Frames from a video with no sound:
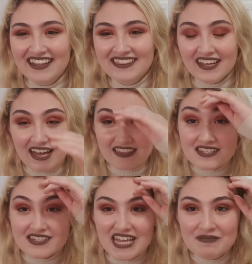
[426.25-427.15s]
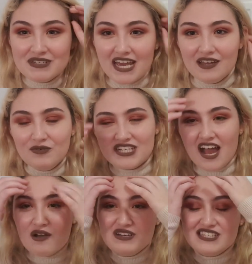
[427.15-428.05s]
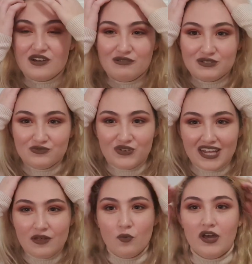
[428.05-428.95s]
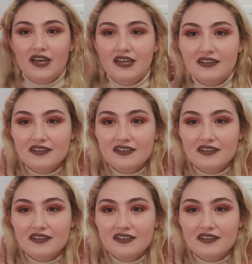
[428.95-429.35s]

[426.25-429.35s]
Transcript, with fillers: And at the same day, which I always thought was really weird,